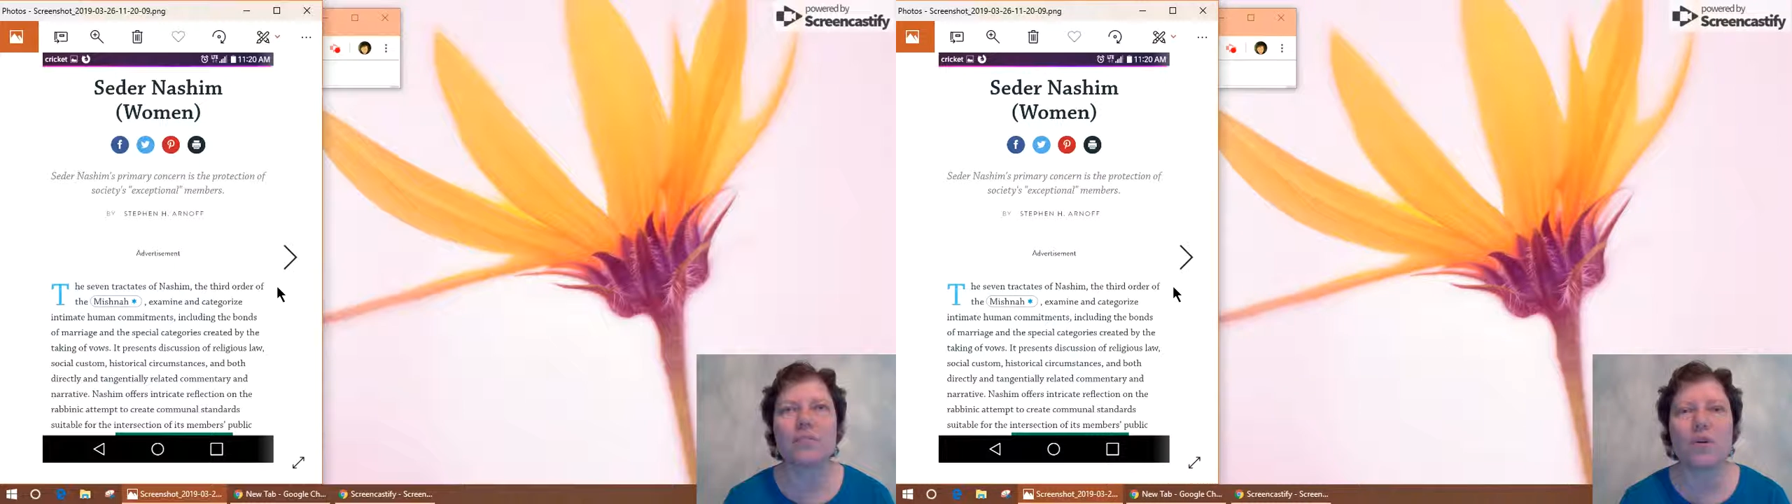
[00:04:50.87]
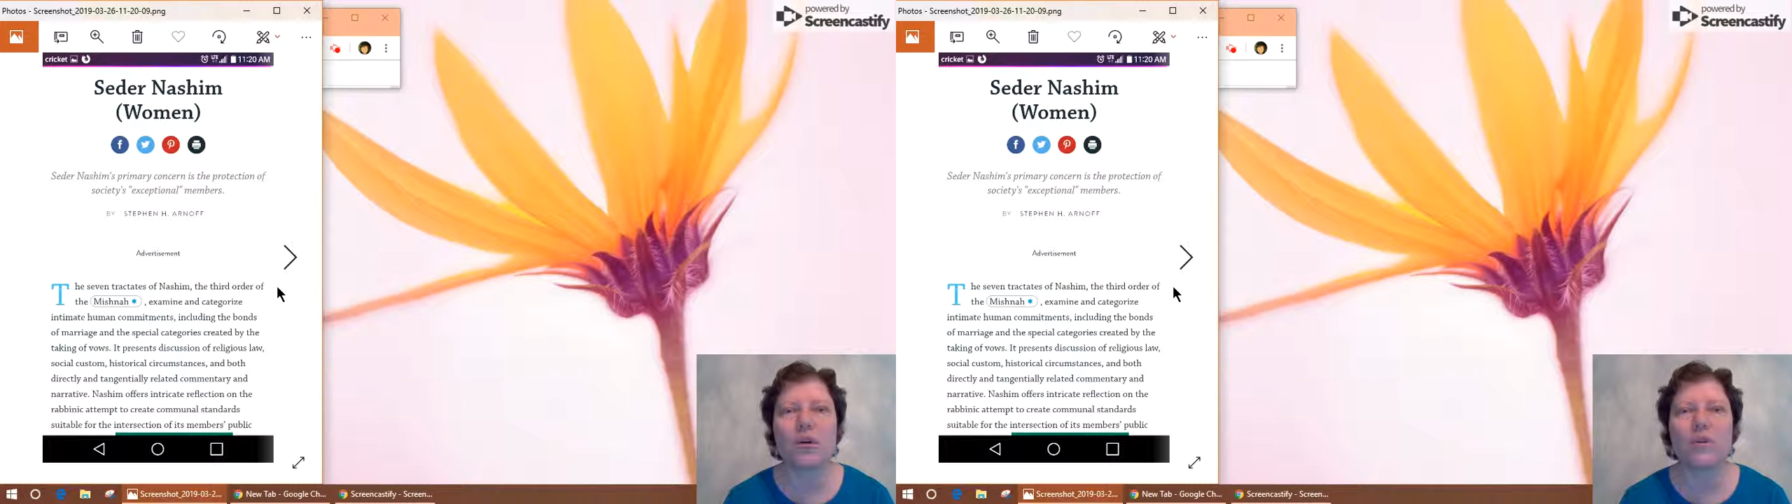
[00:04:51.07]

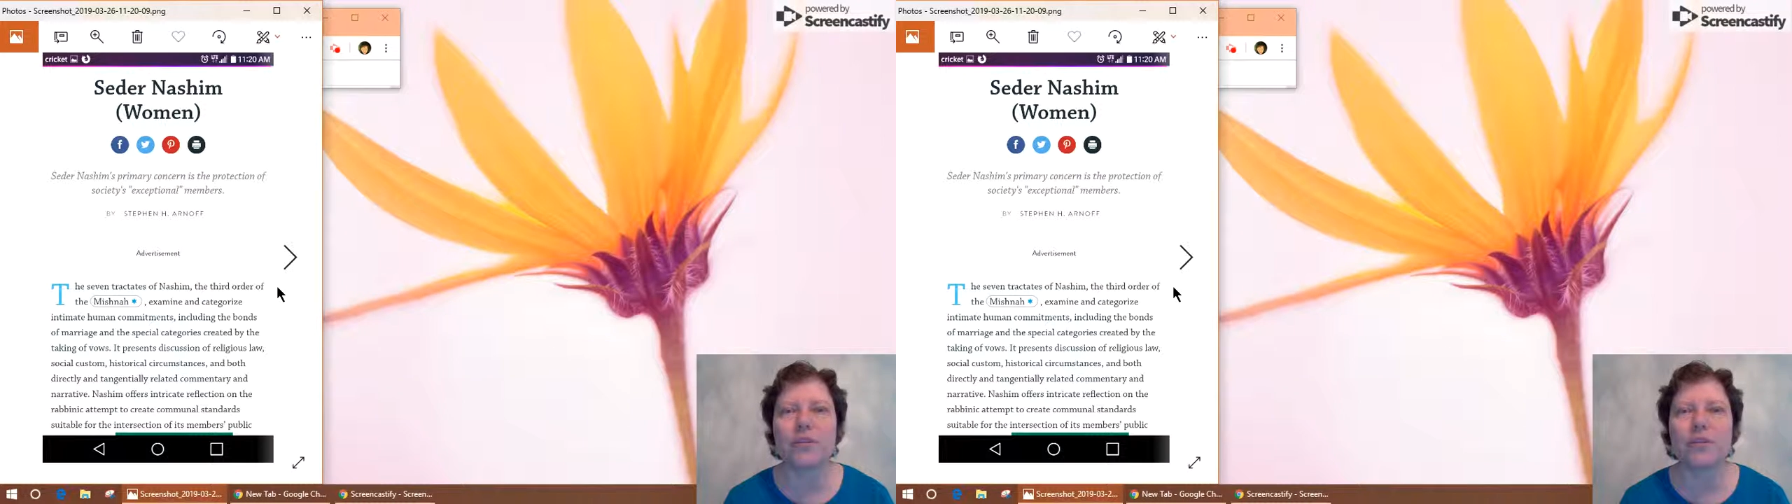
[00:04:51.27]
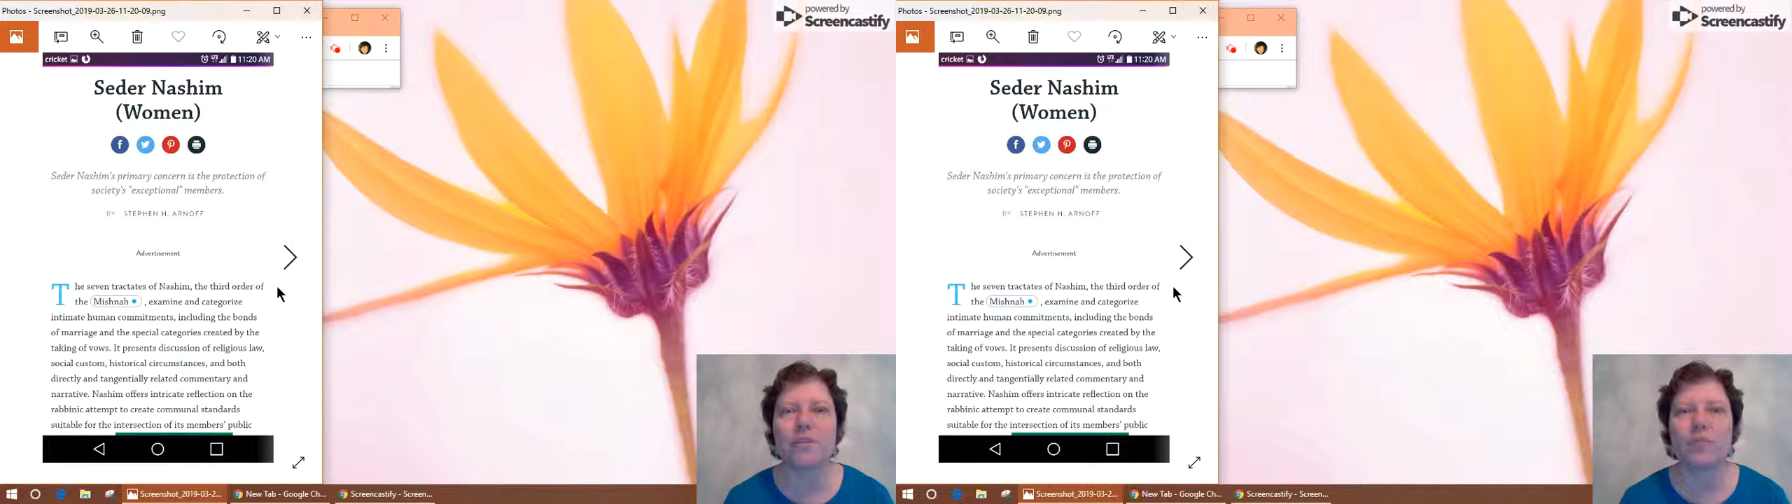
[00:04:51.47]

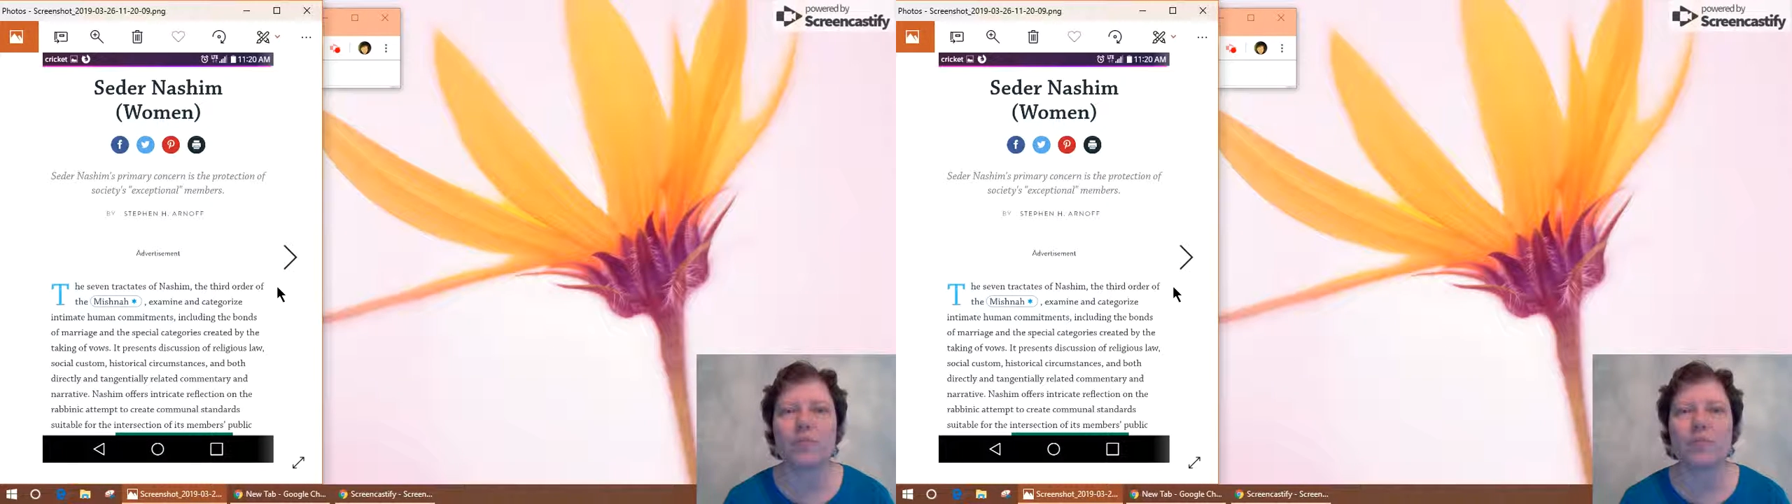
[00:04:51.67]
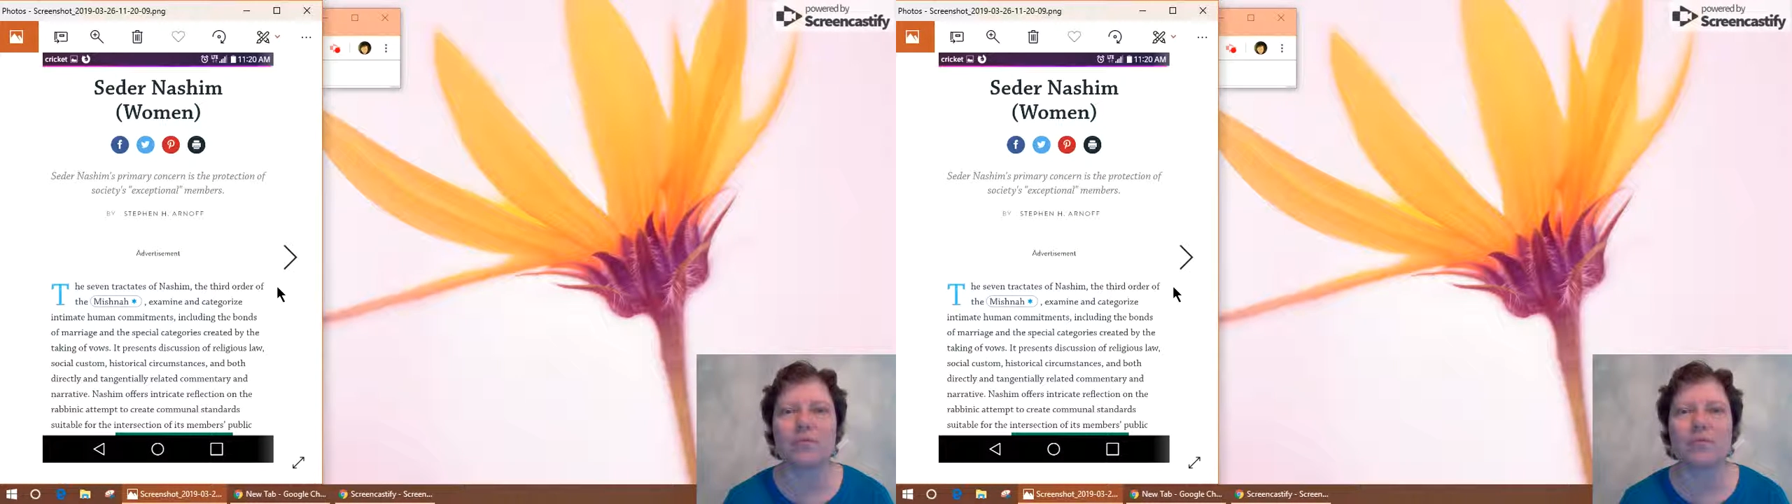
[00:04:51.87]
warrior
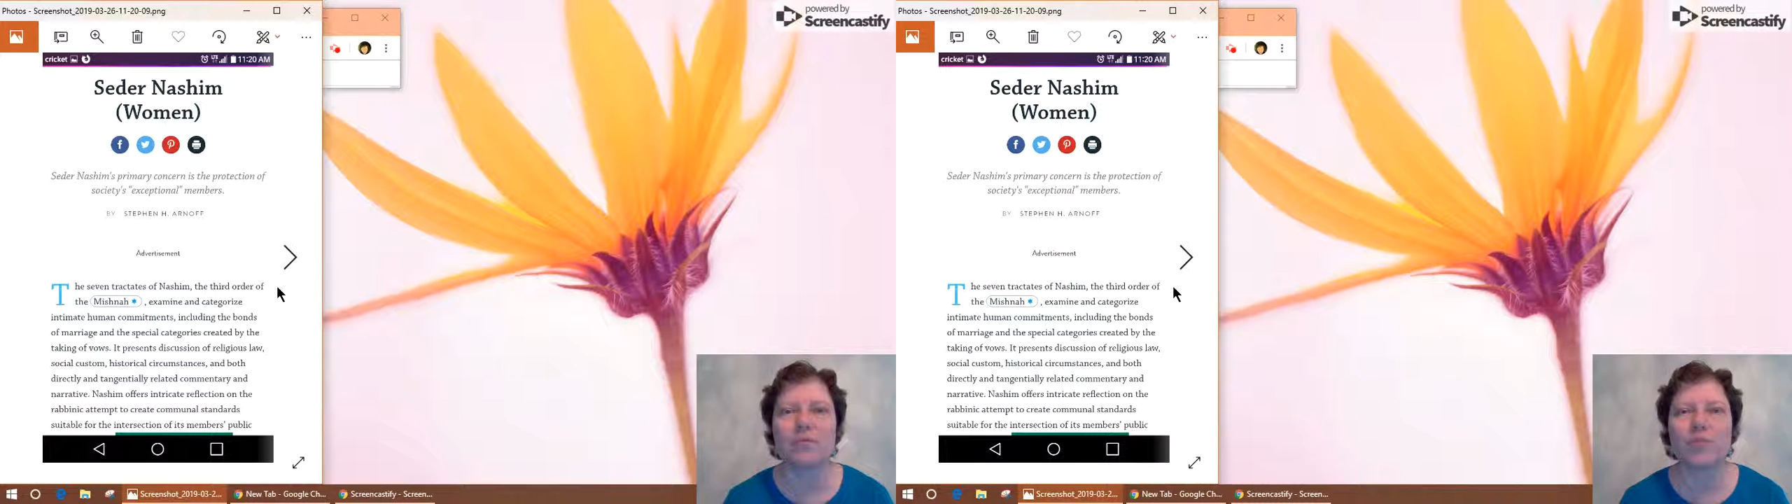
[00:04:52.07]
woman,